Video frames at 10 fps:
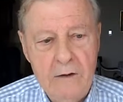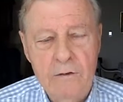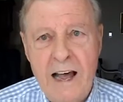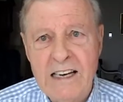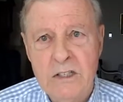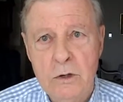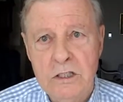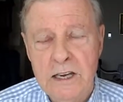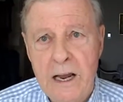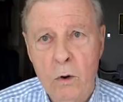to get flak
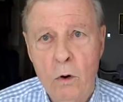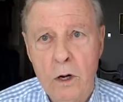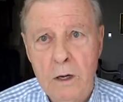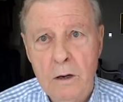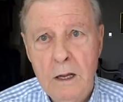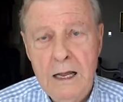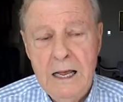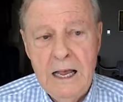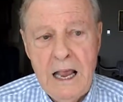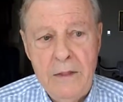suits and get on.
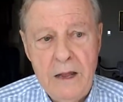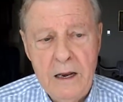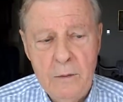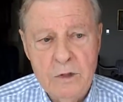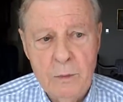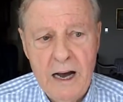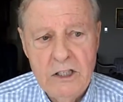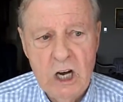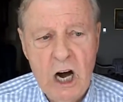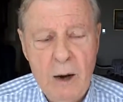And then it was
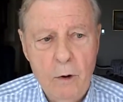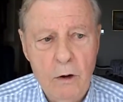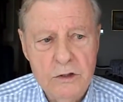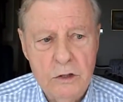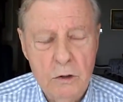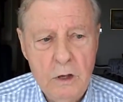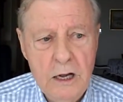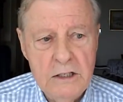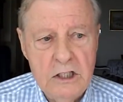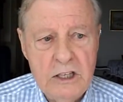my job also
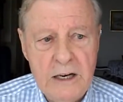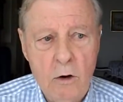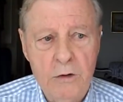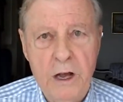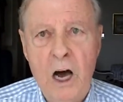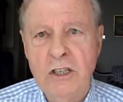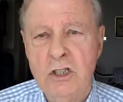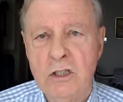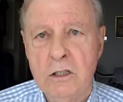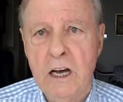to check all the
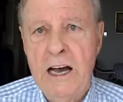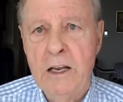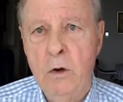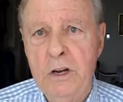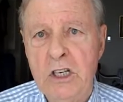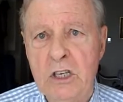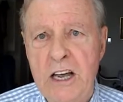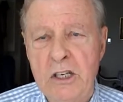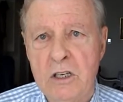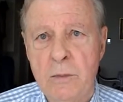oxygen. I had to go each
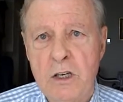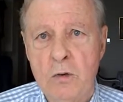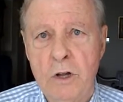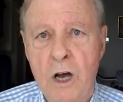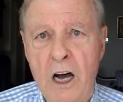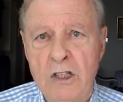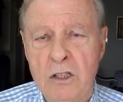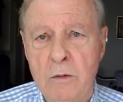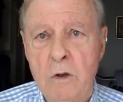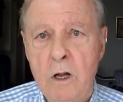station to make sure the
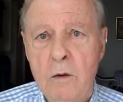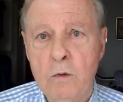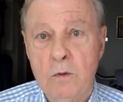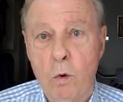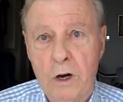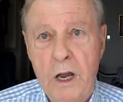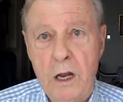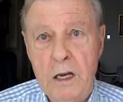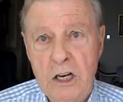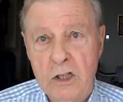oxygen was
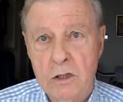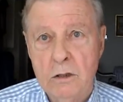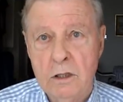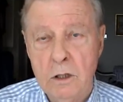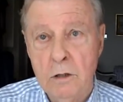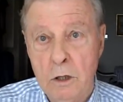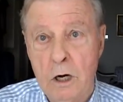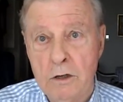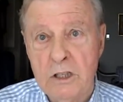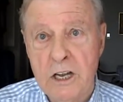working in each
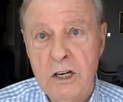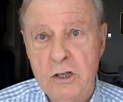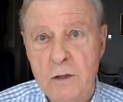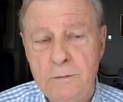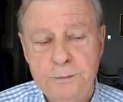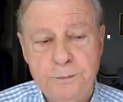gunner station.